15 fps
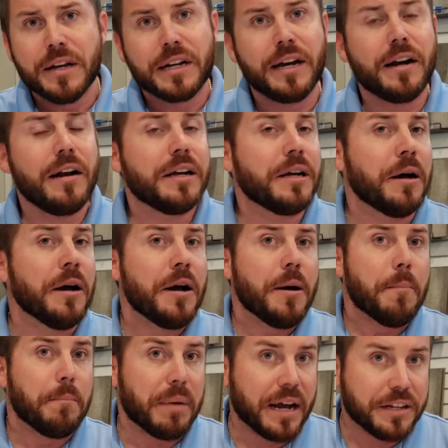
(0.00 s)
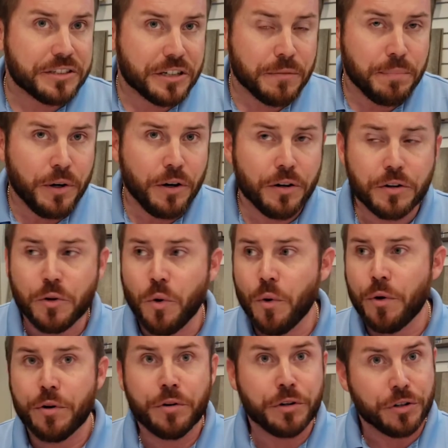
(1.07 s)
kind of like a basketball
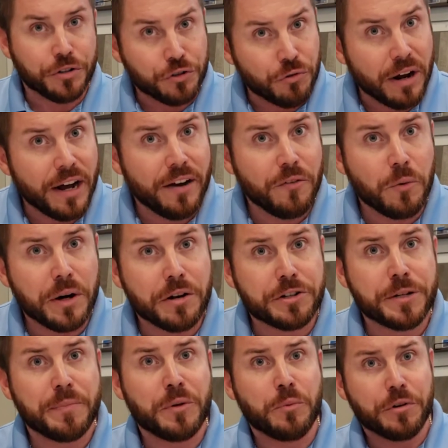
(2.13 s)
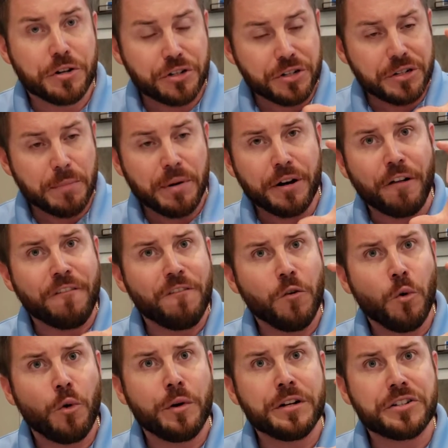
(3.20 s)
court or your driveway or something where it's just about a
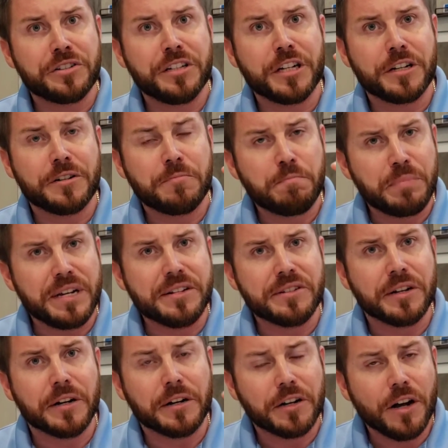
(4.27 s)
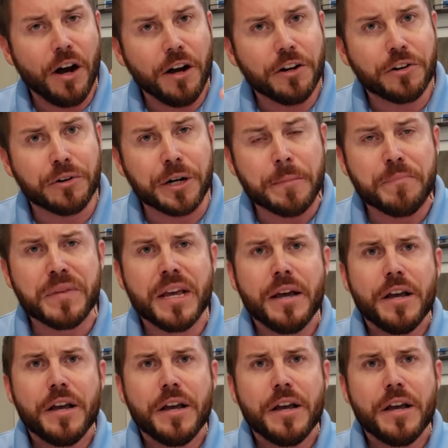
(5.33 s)
4-inch thick piece of concrete,